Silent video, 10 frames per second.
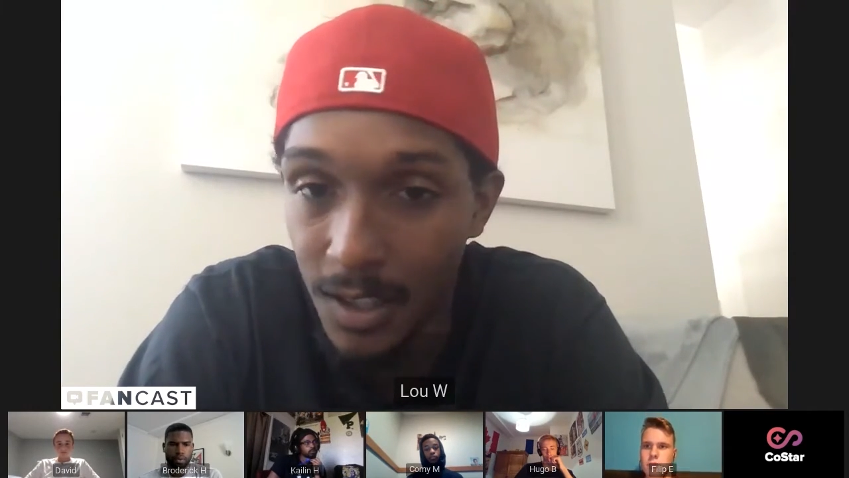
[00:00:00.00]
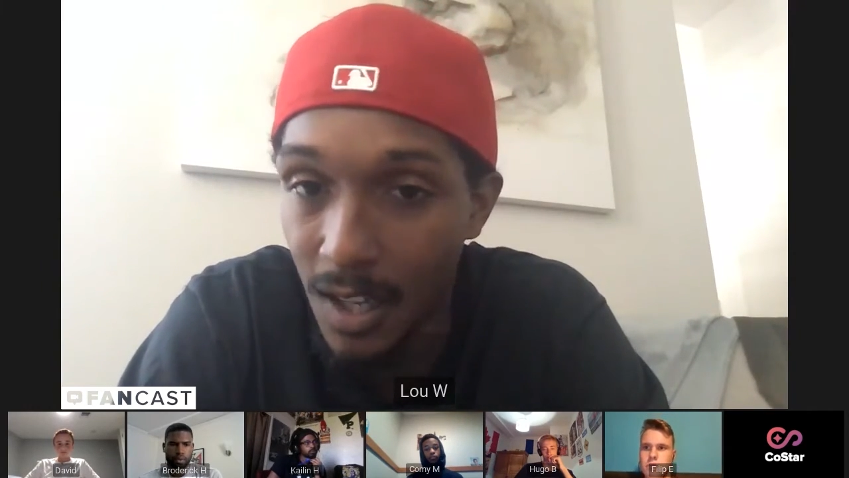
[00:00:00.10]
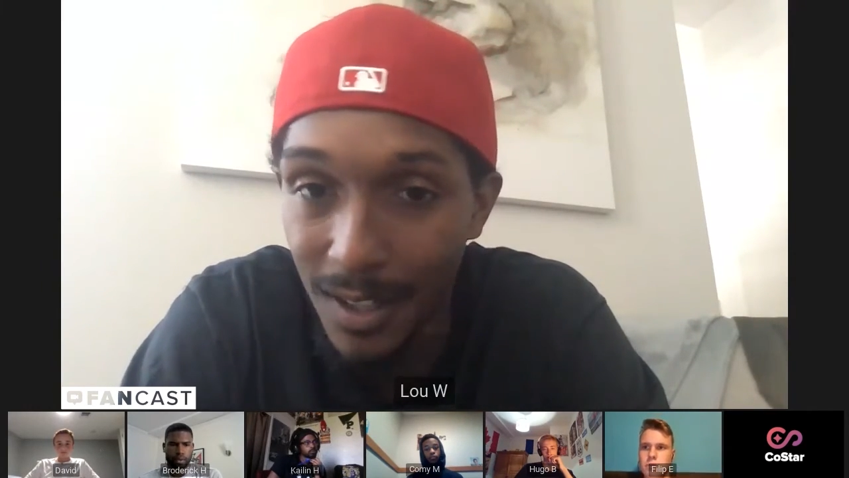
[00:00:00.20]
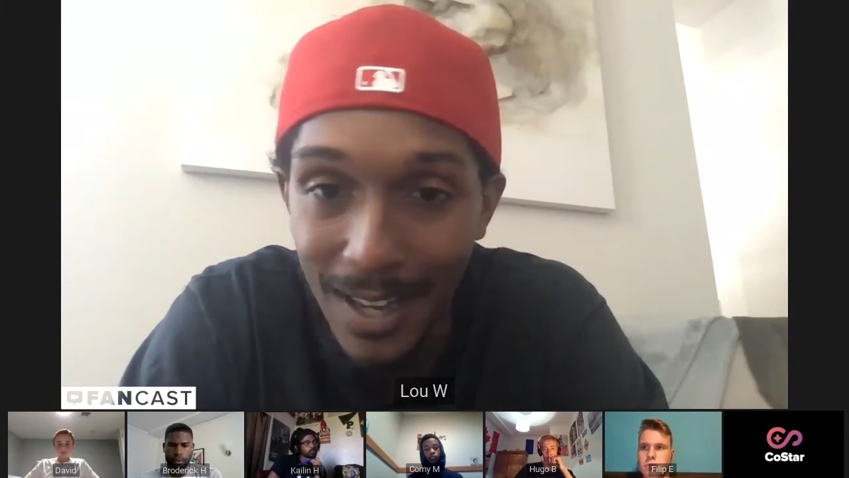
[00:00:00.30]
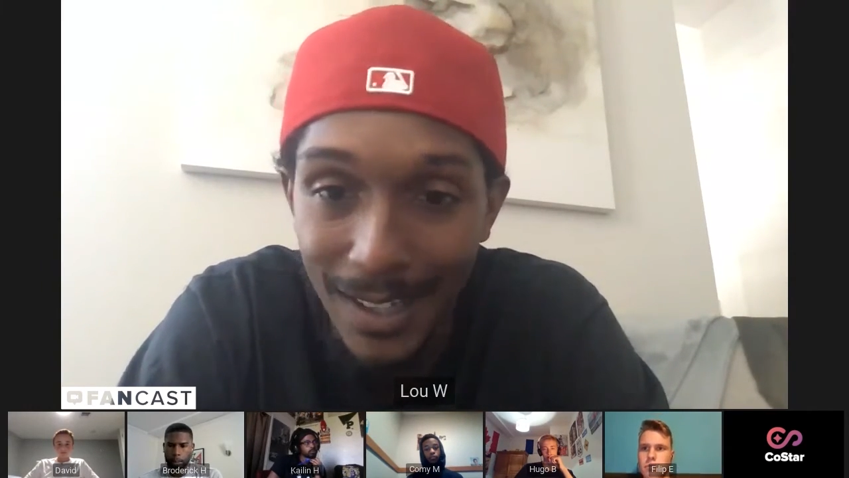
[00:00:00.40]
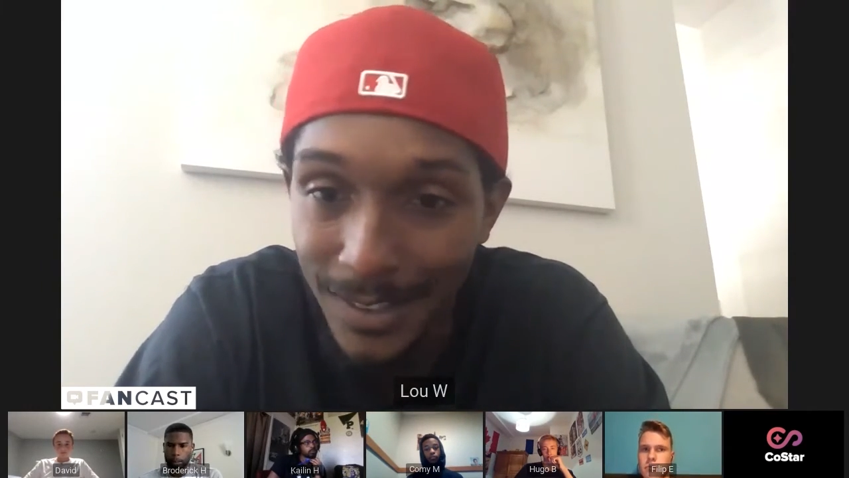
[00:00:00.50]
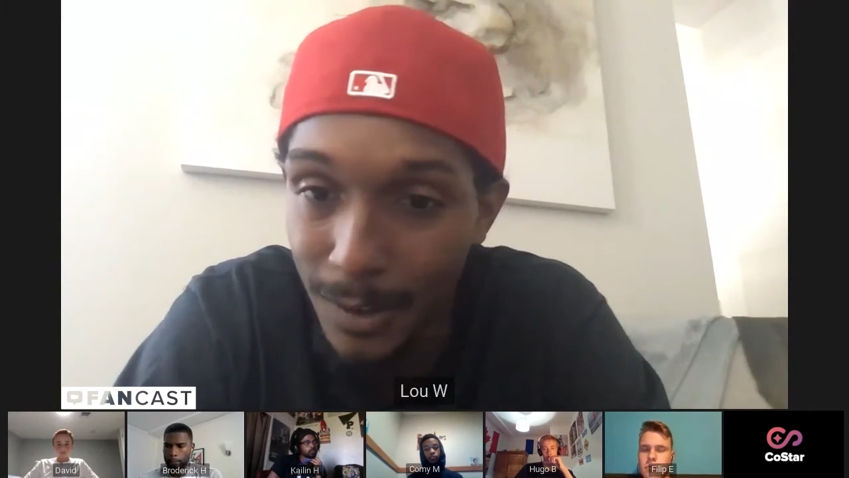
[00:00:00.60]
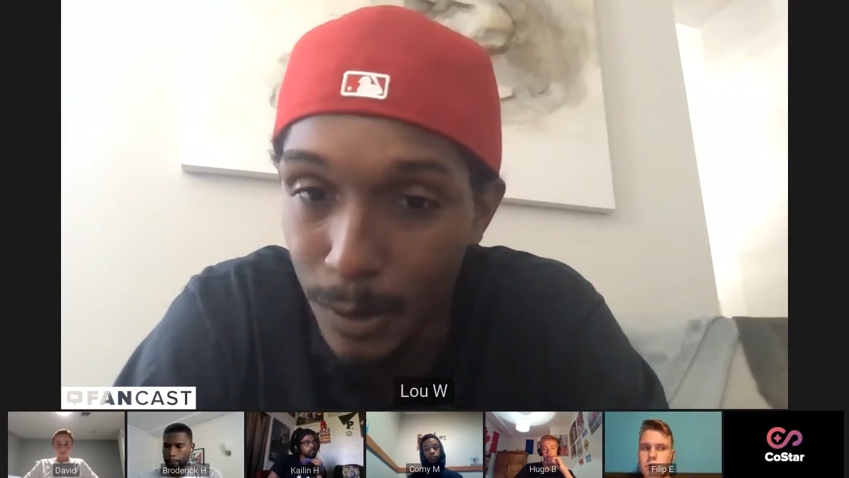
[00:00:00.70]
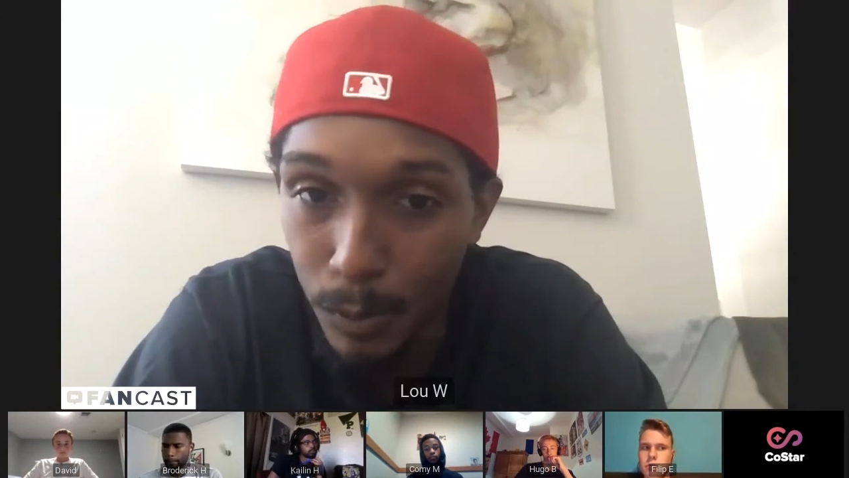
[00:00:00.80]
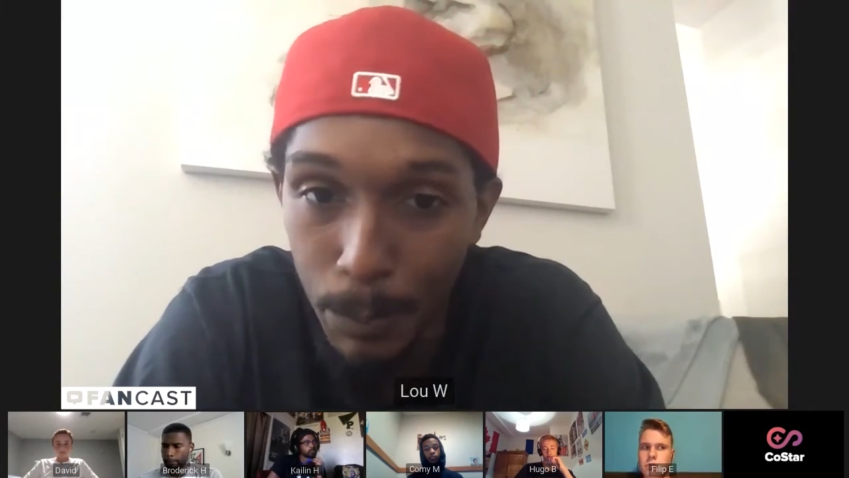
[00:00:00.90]
other young
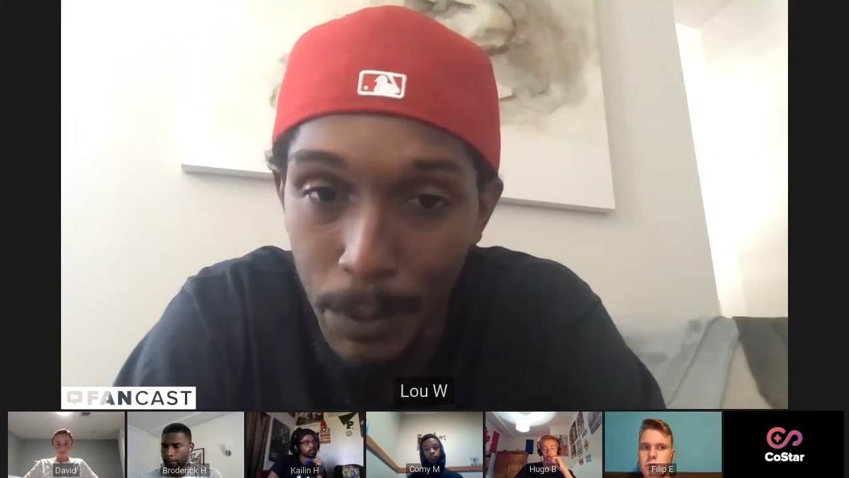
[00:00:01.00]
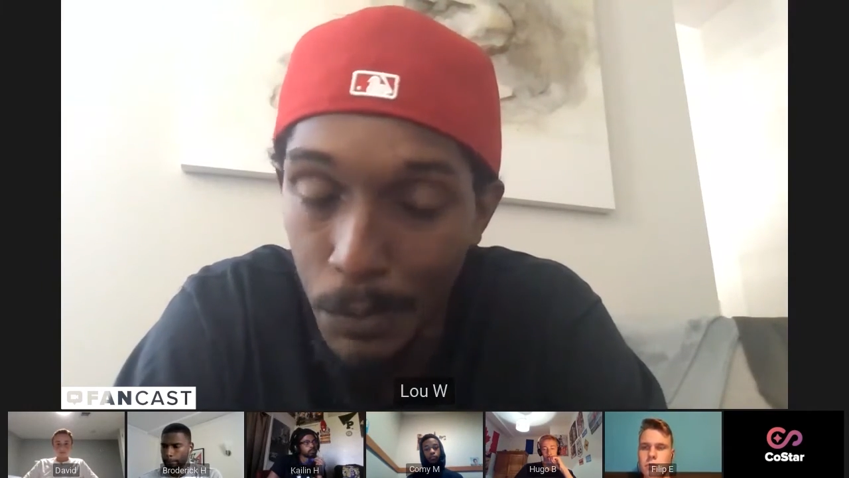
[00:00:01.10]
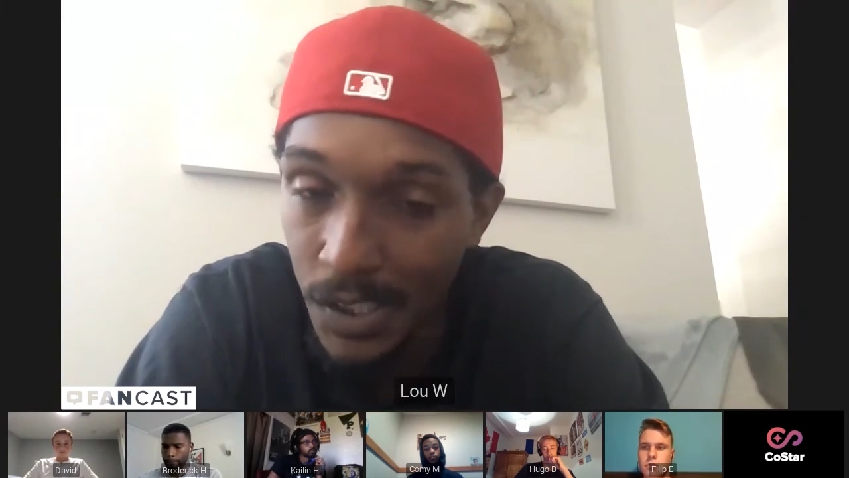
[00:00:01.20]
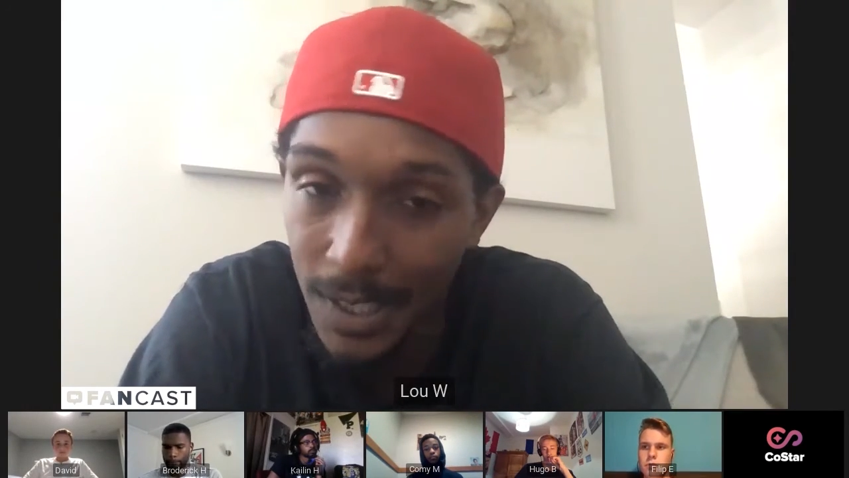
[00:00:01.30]
guys to do when people